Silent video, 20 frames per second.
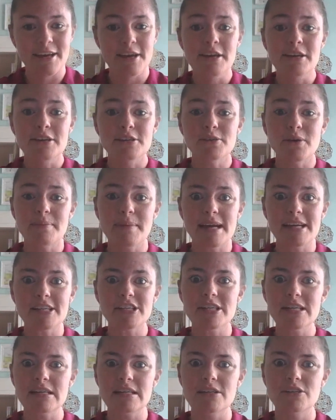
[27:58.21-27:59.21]
So I'm actually
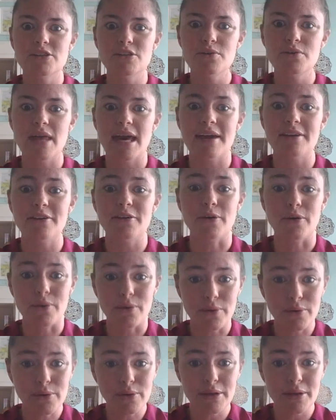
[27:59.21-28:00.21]
going to do that
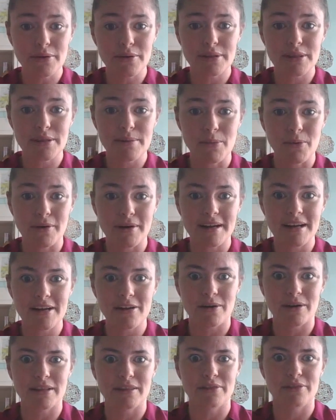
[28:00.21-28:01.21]
earlier in the morning
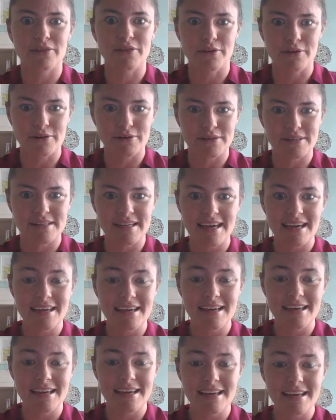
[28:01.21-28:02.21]
on Thursday.
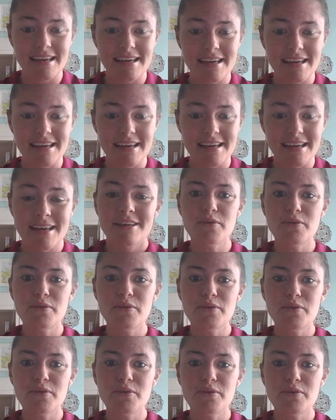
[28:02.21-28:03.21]
So if you
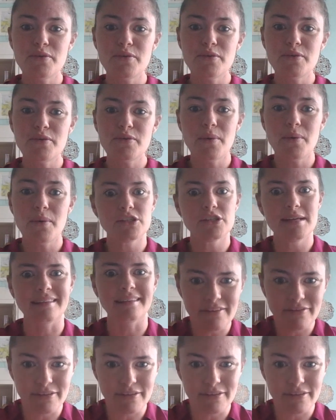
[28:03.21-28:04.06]
want to